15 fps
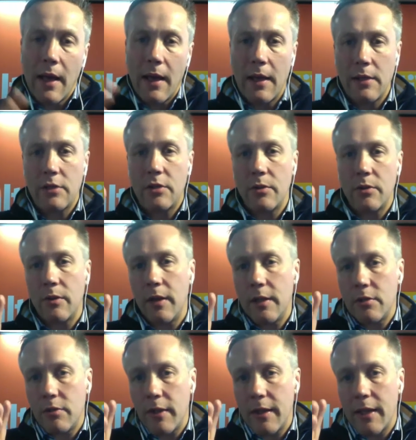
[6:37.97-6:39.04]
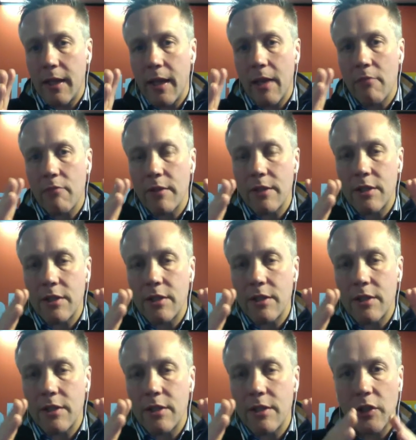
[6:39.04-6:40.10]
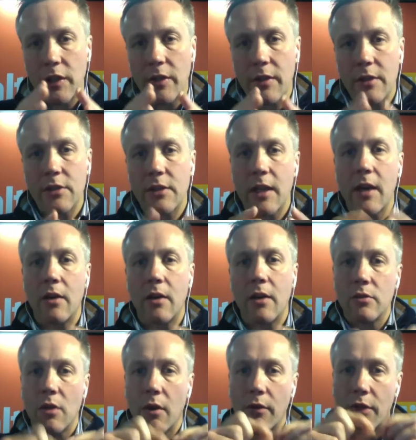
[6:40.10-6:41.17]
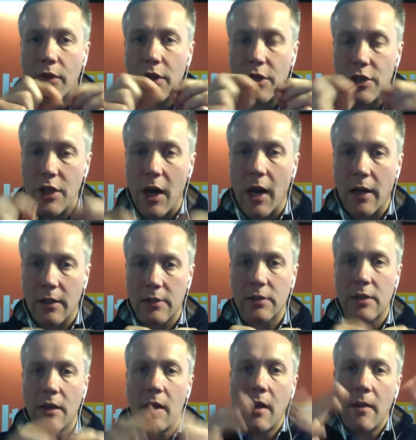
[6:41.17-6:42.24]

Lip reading: is you literally get a reduction in the cells of the ducts,